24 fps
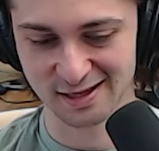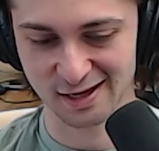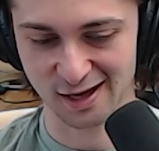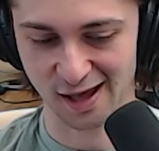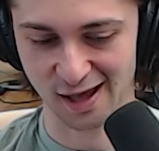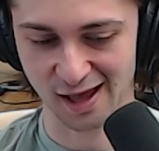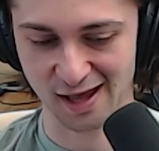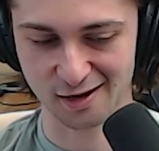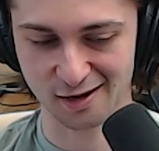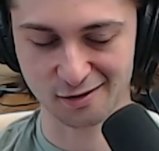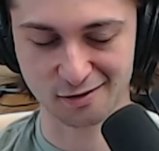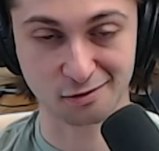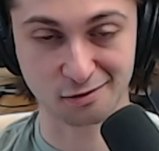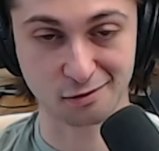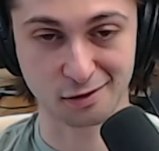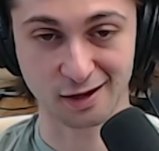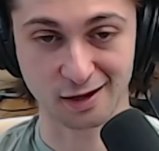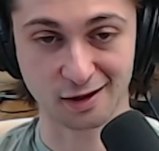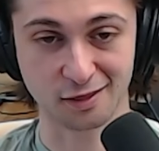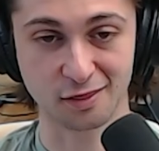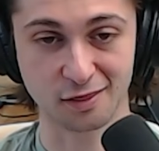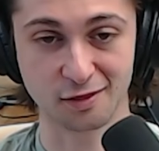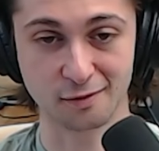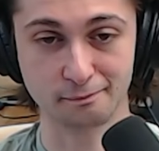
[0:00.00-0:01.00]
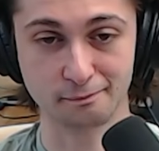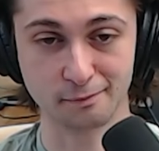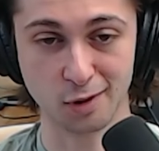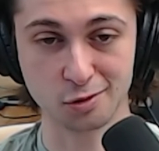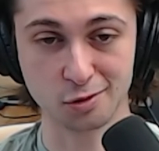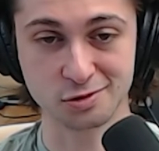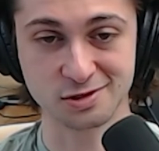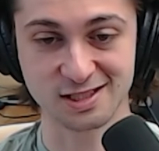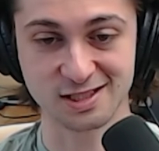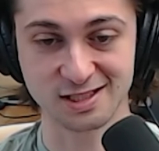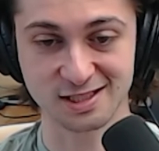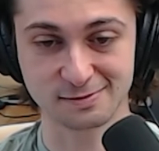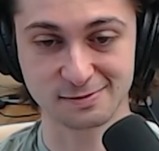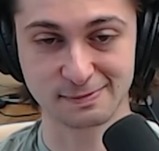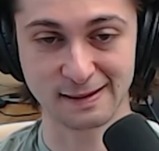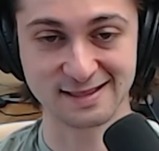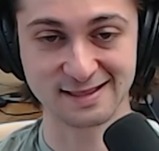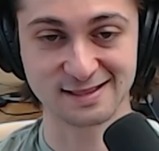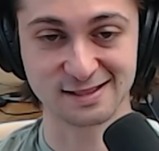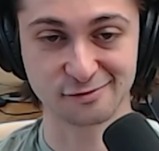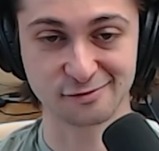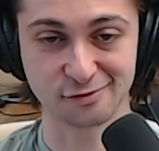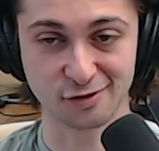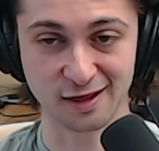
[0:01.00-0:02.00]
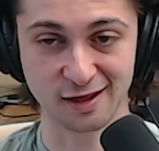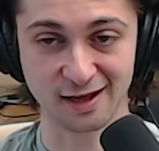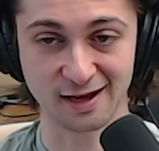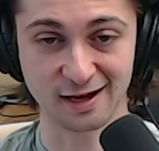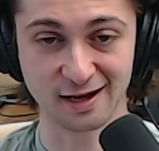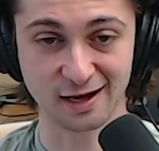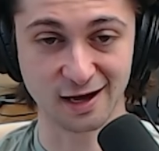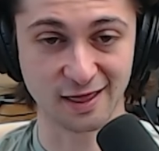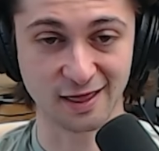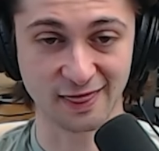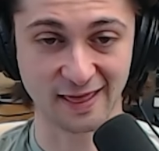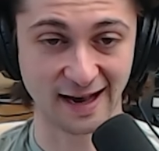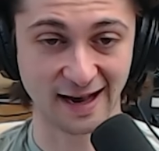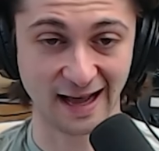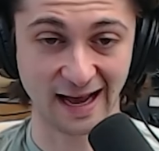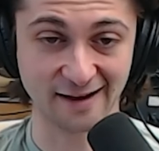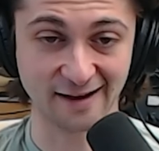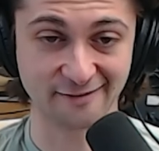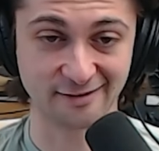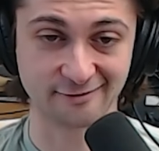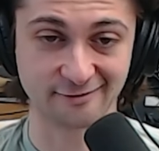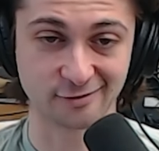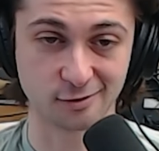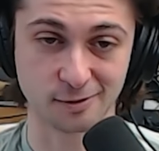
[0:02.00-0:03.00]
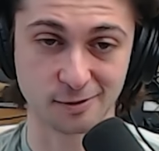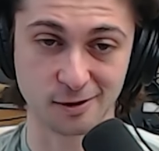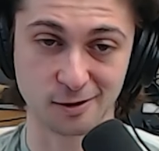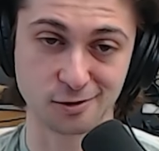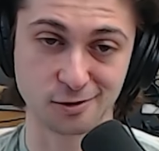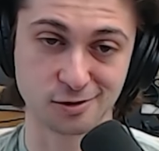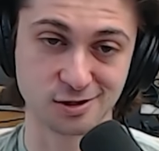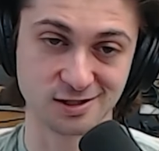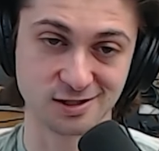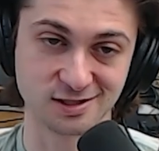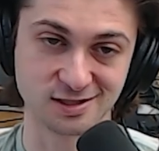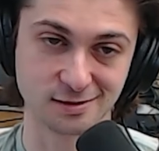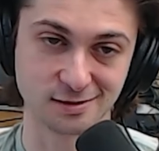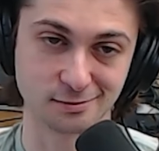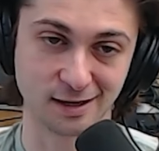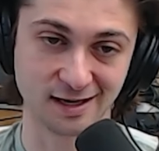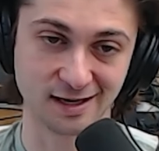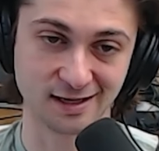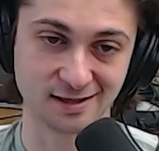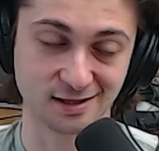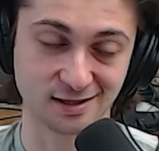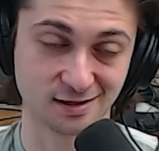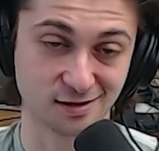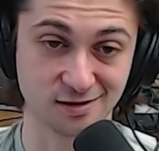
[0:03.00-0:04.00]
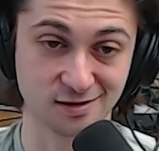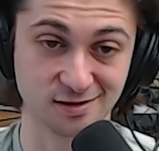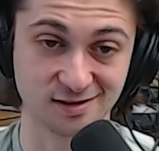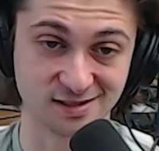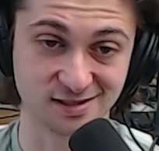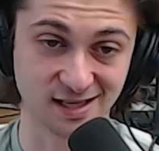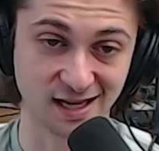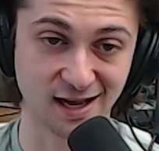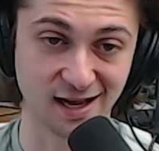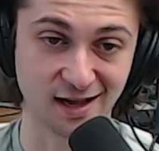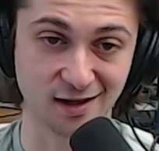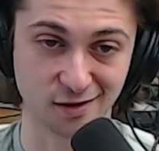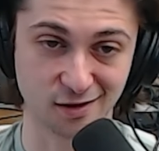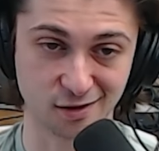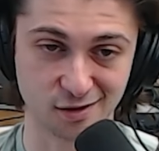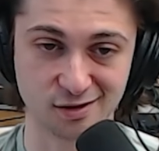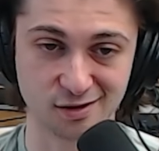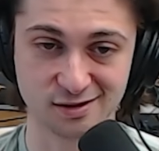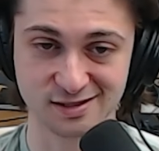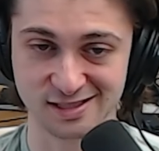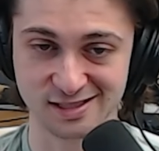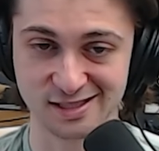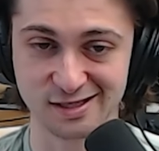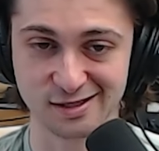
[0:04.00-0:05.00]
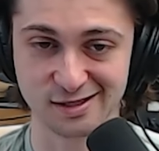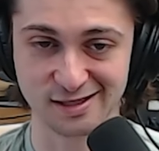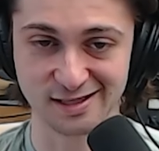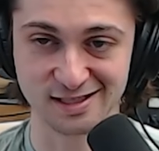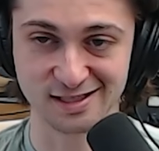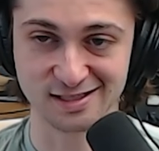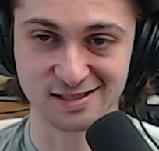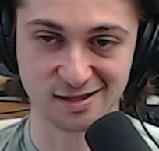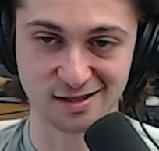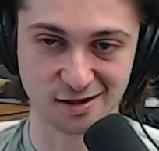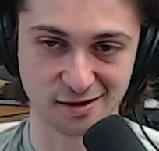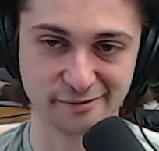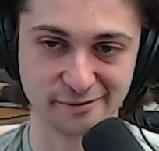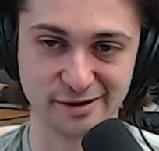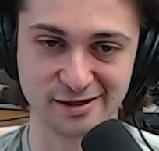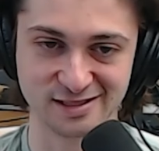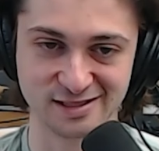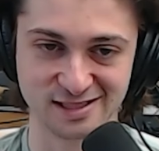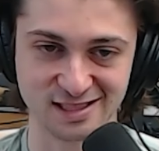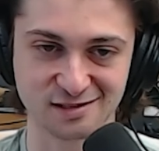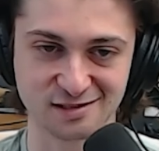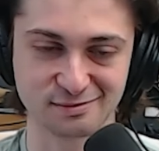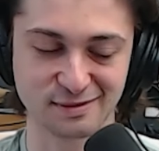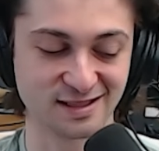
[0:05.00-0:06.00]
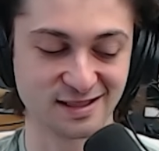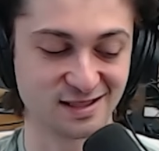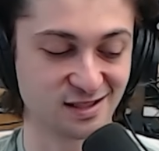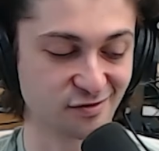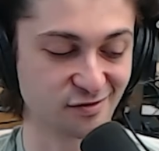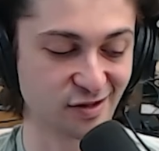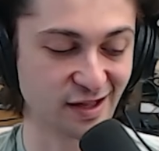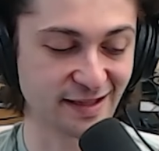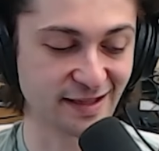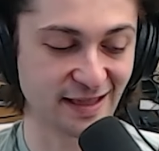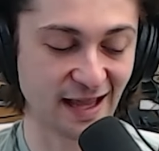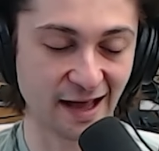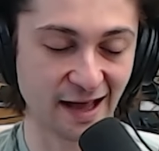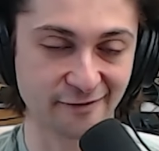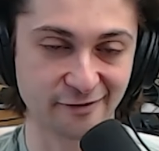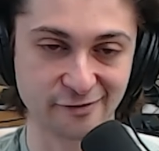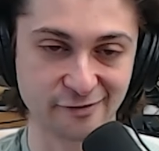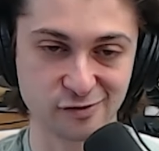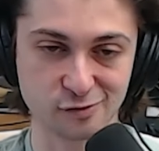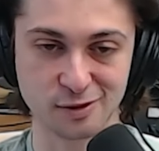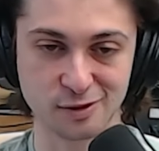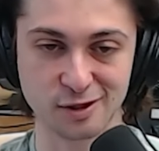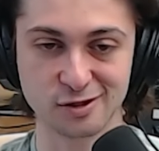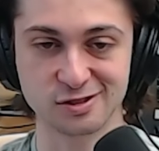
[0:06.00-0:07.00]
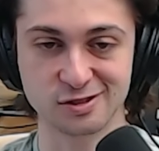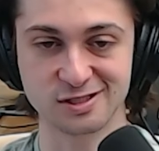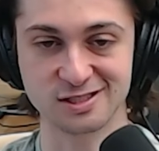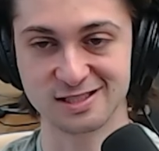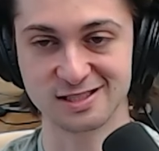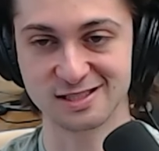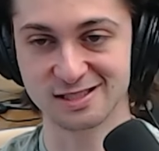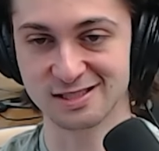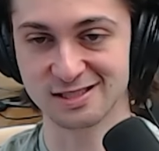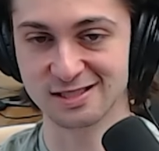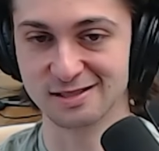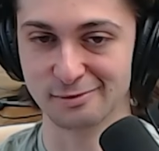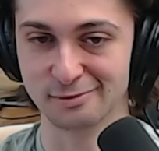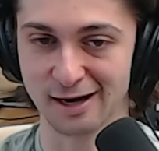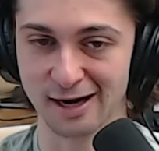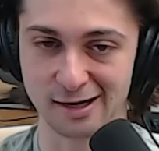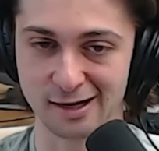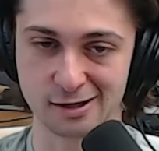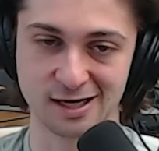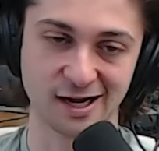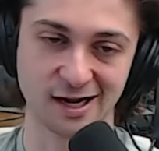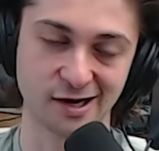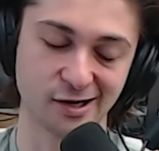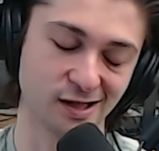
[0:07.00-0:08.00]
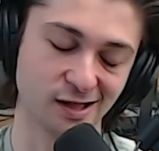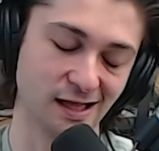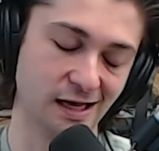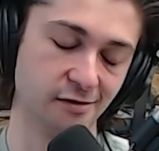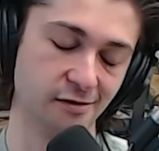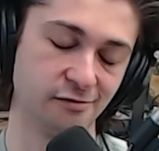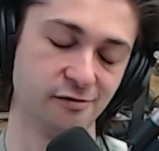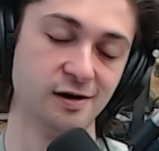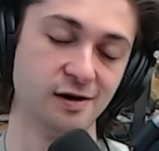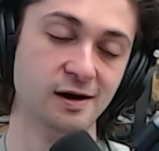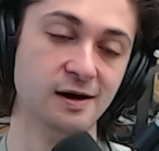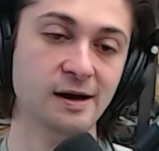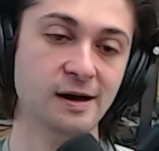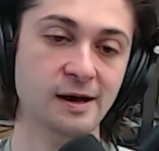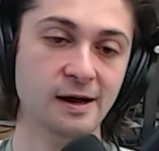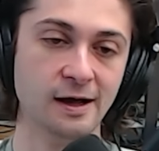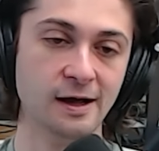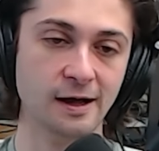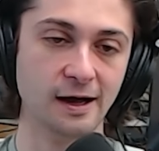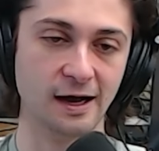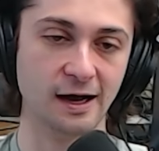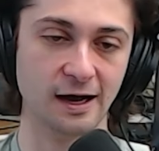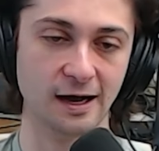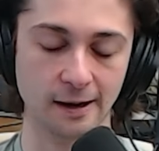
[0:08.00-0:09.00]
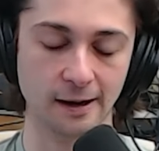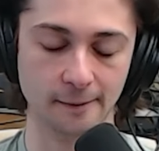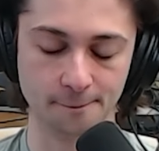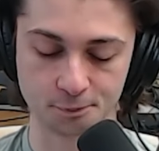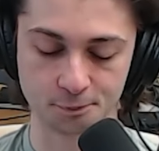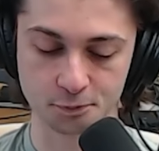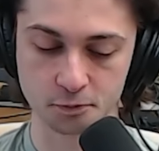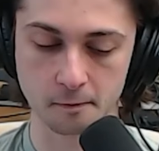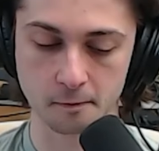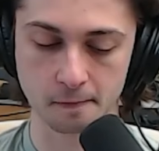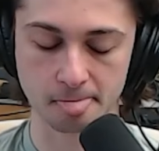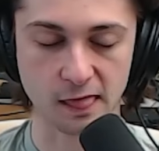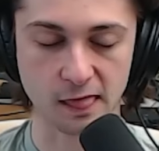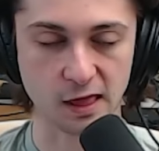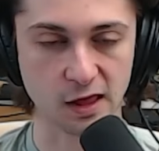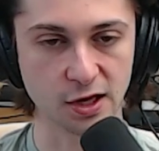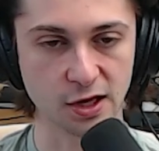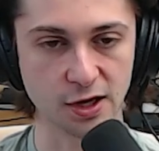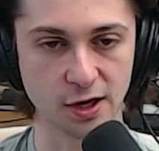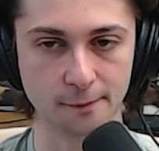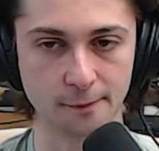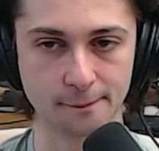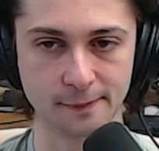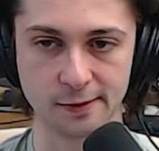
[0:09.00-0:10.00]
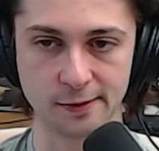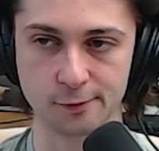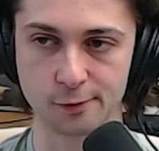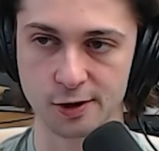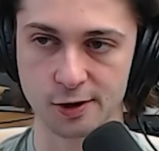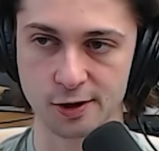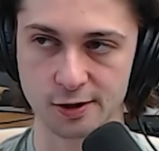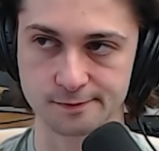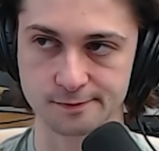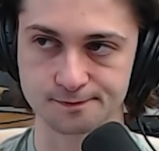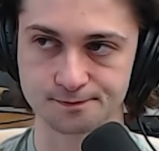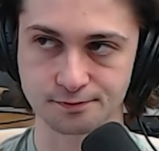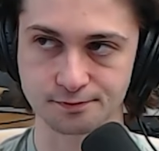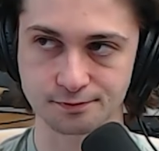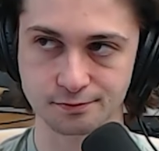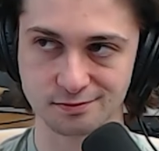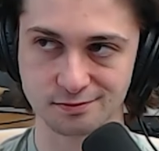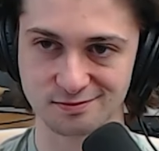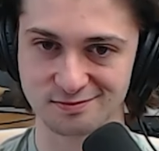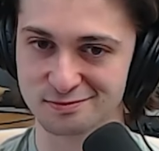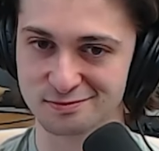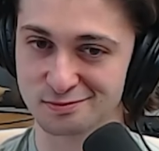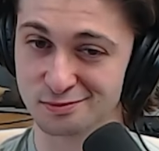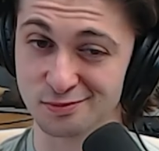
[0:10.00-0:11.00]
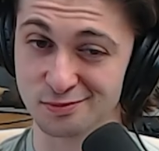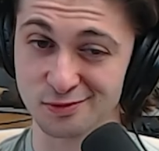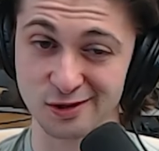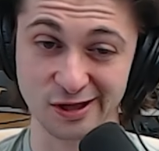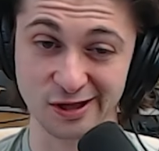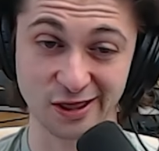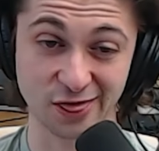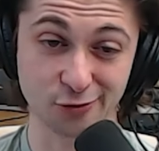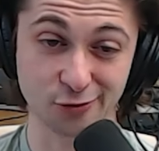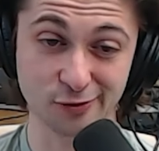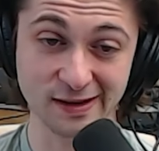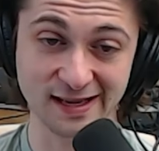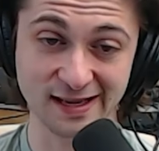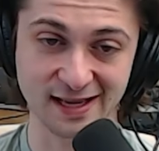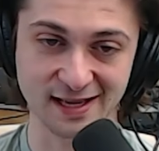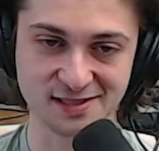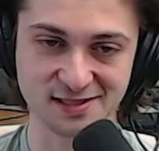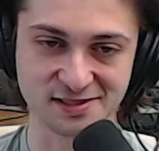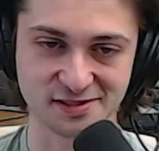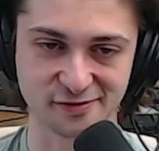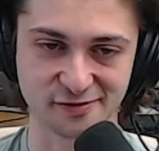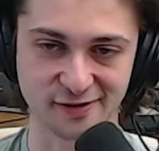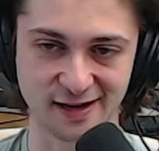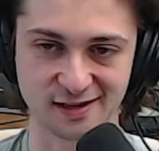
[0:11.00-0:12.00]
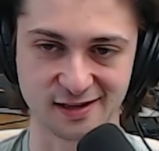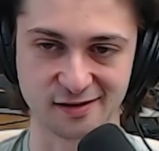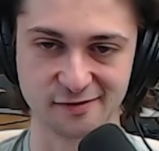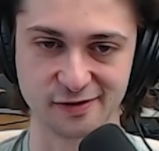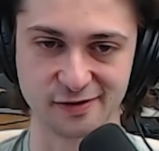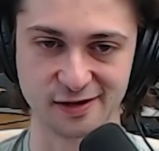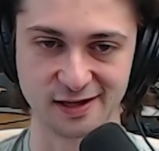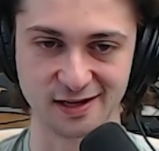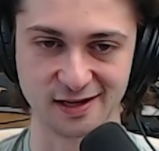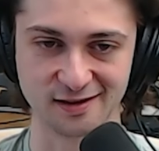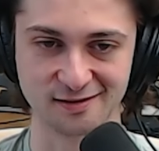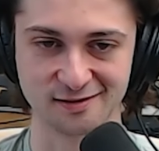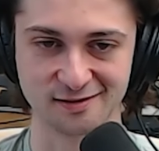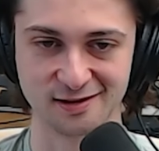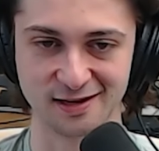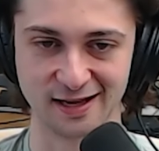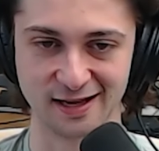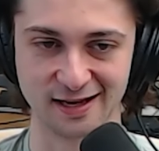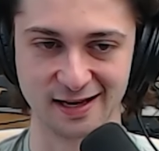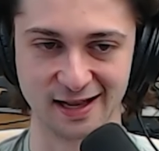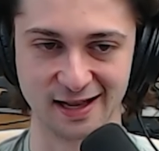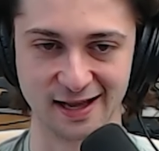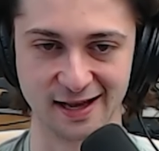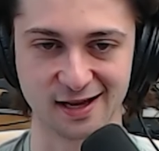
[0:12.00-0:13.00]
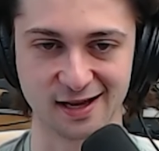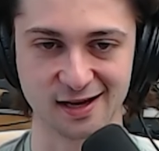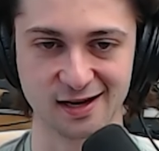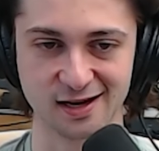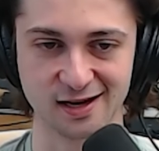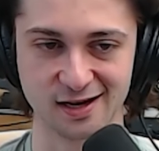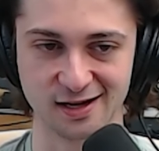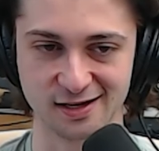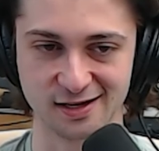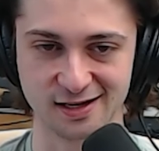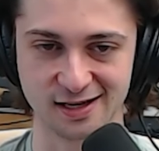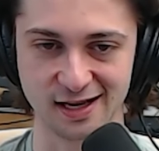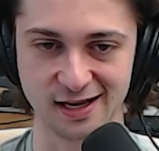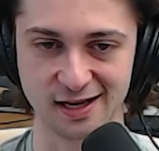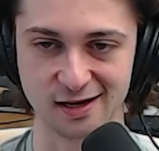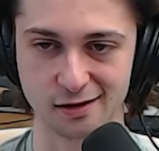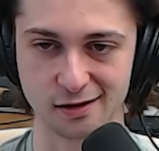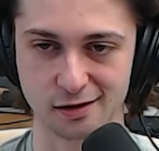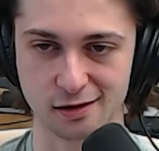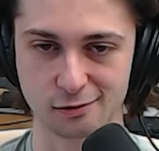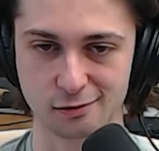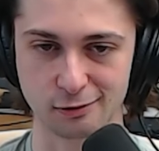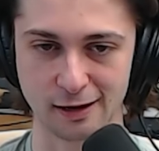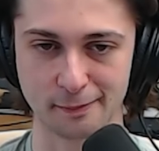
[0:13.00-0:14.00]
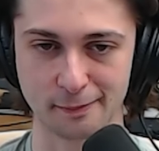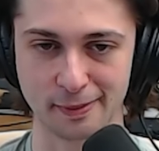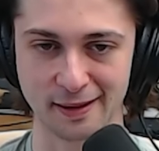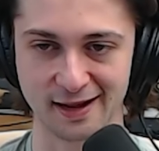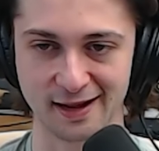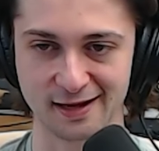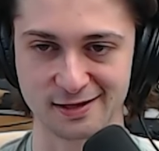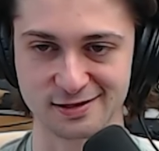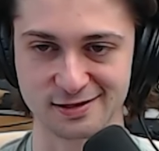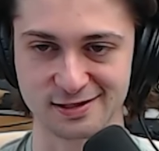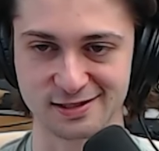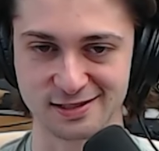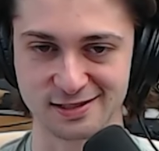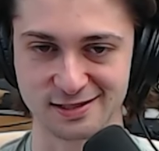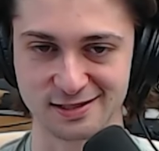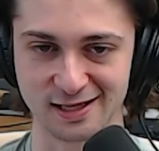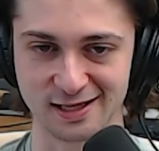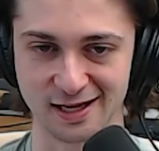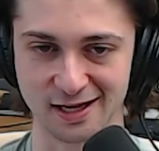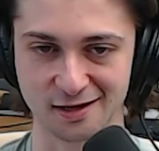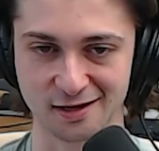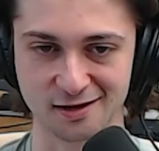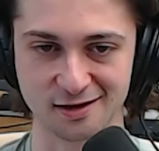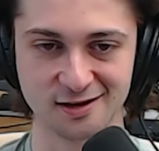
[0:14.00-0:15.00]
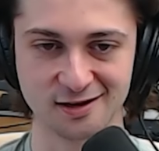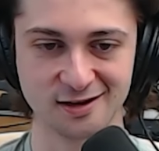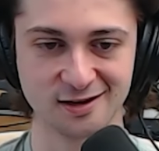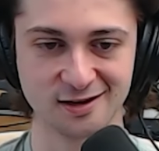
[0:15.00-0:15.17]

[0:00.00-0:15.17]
And this was like the most expensive thing that I've ever purchased in my to this day still is the most expensive thing that I've ever purchased in my entire life. Um, but we're three kids effectively in like Adidas sweatpants and like